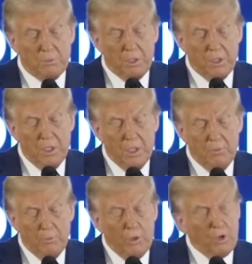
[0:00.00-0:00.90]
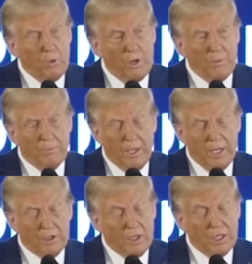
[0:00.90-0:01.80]
But we don't want them
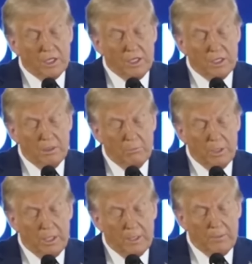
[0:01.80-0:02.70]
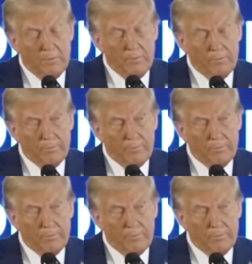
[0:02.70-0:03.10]
back. They're not going to come back.